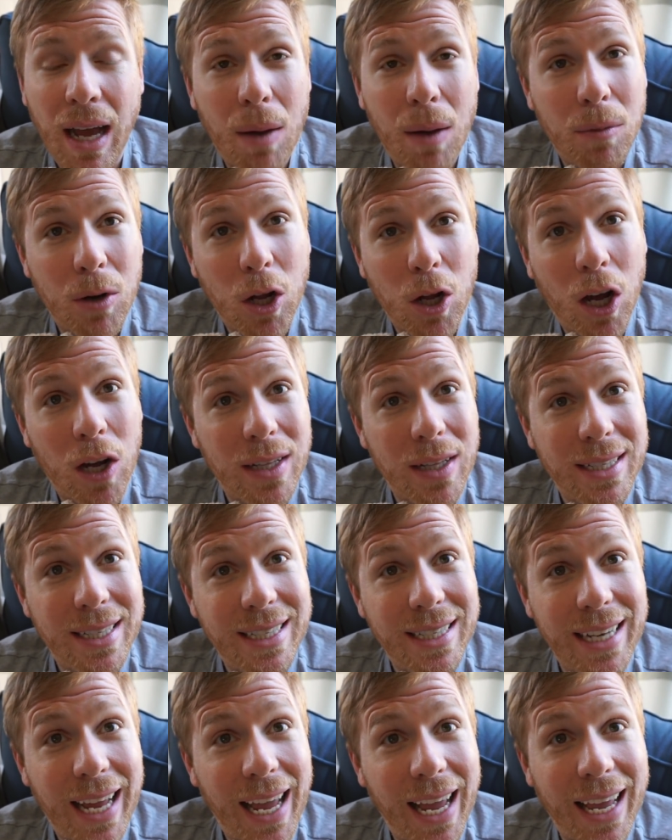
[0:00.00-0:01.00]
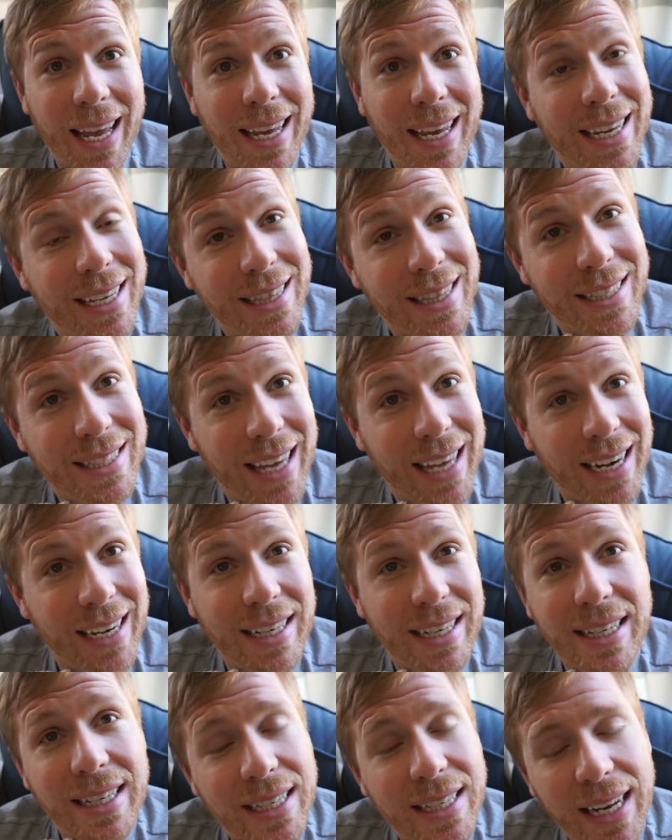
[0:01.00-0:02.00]
I'm gonna call it a day and get this
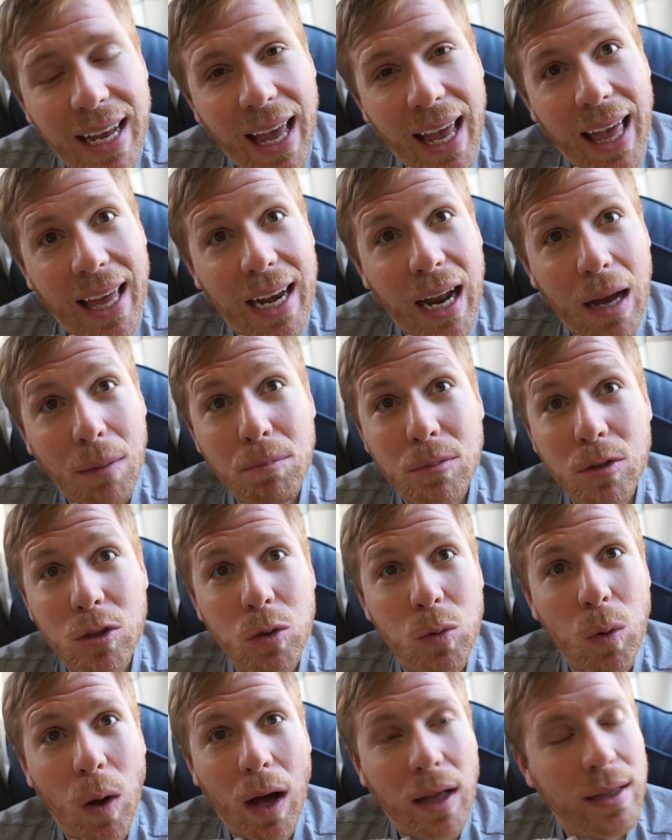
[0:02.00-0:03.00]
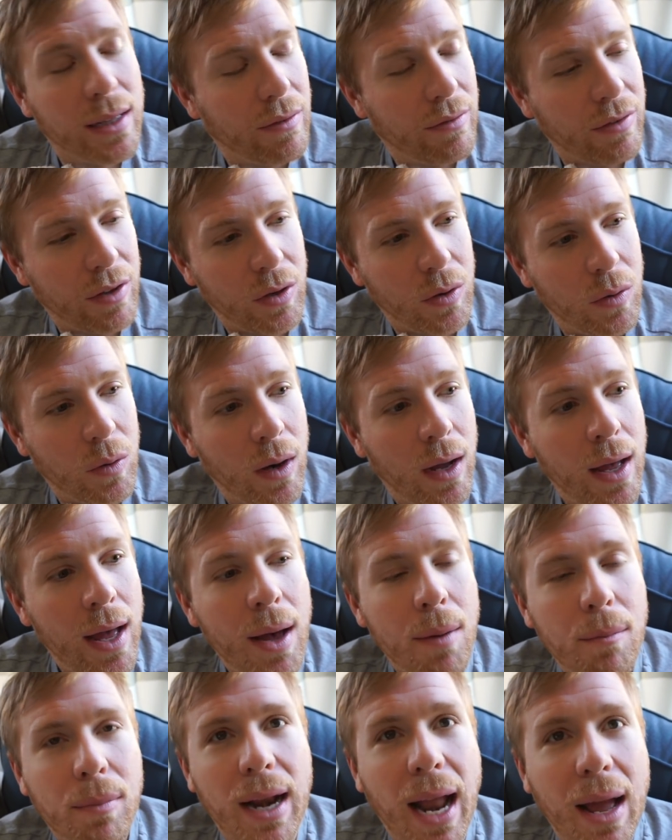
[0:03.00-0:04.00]
edited and up to all of you.
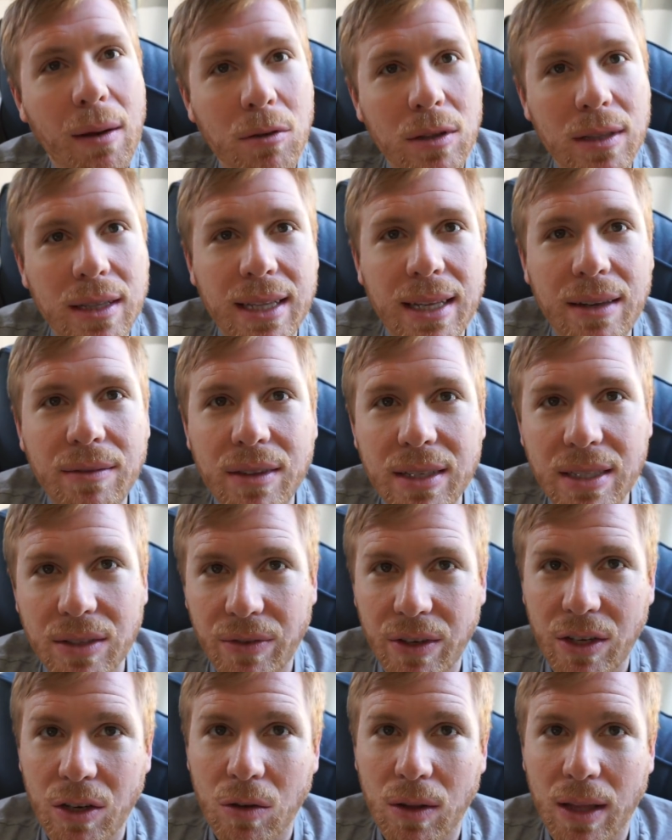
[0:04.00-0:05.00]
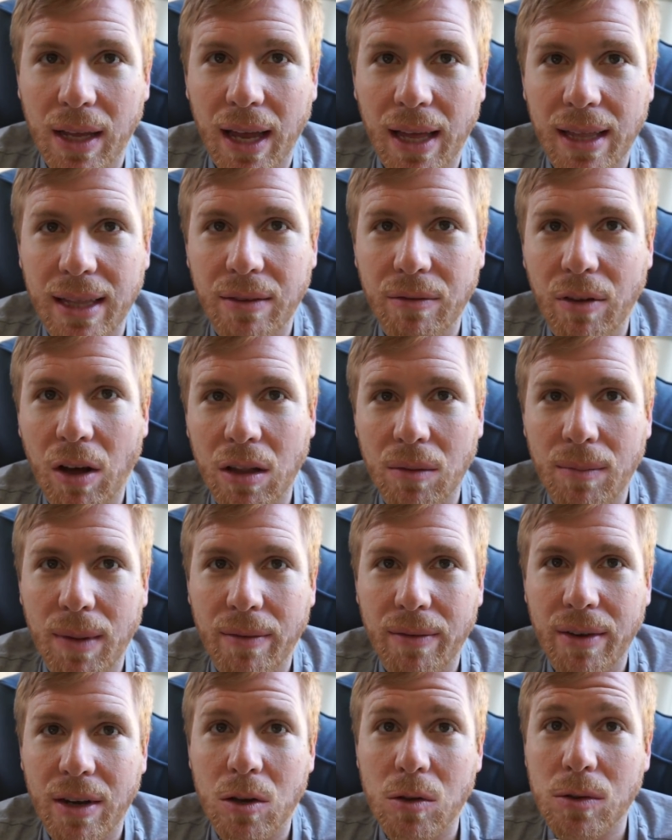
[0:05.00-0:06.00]
But I will leave this video like I leave all of
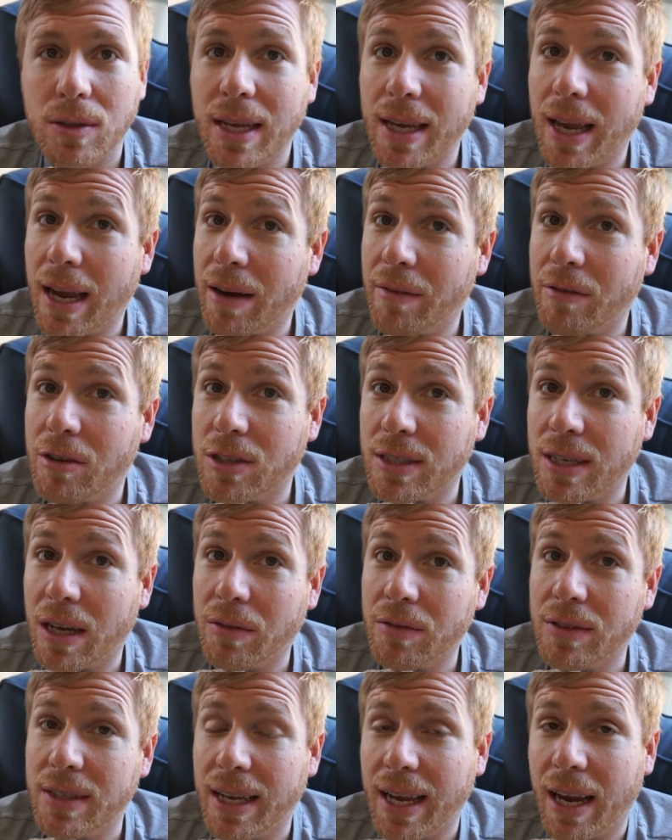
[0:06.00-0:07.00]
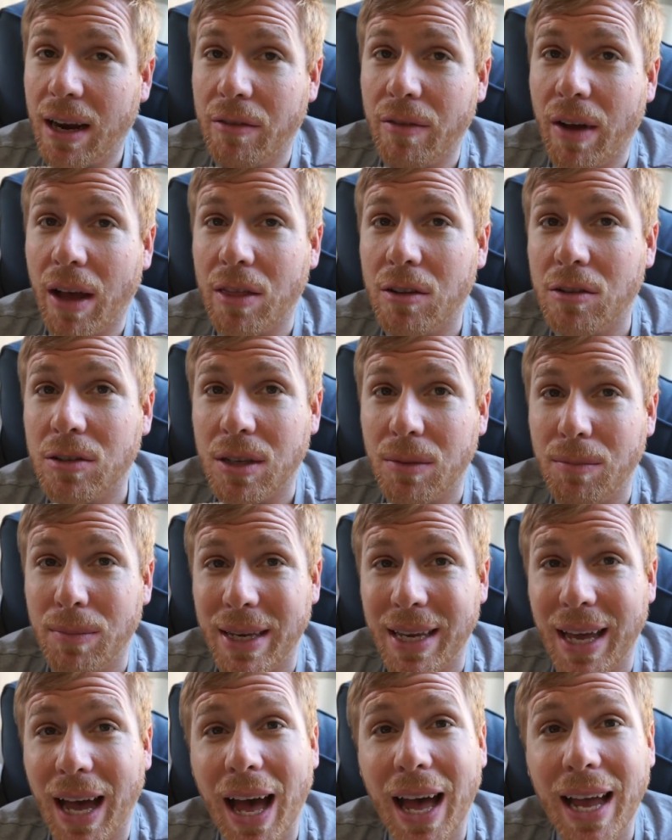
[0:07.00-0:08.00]
my videos. Take care of yourself, take care of others, and
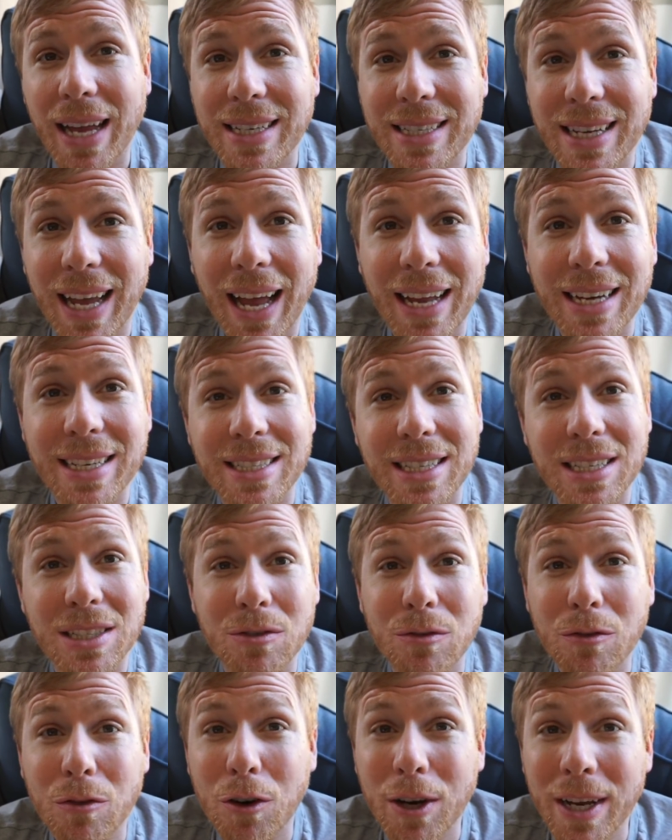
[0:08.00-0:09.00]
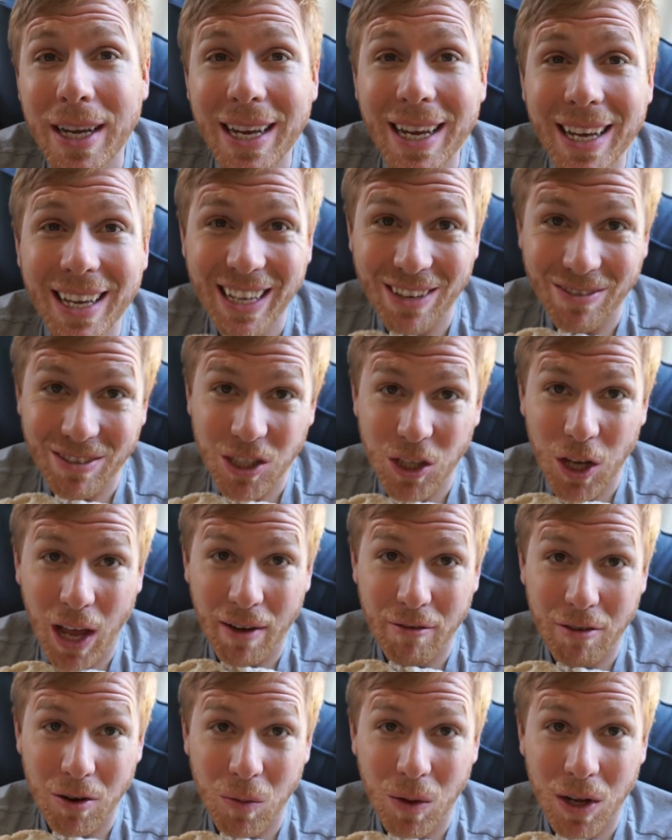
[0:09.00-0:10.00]
be kind. Kindness is free. Give it to
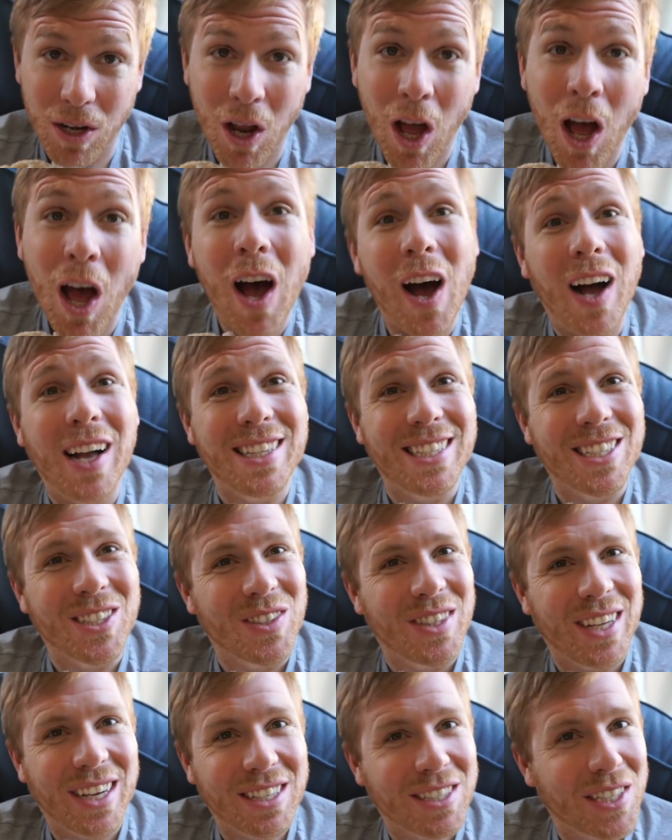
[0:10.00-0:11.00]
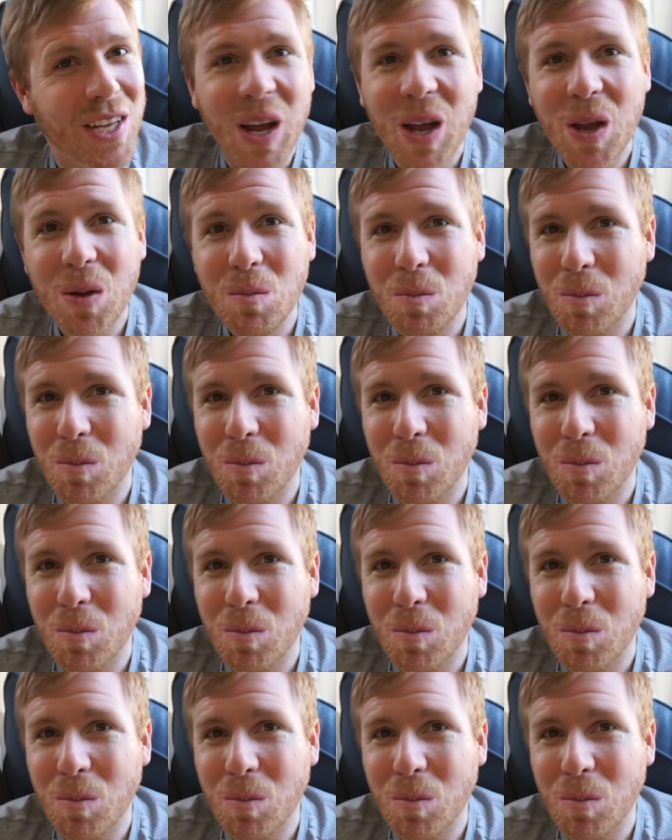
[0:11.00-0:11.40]
everyone. Until next time,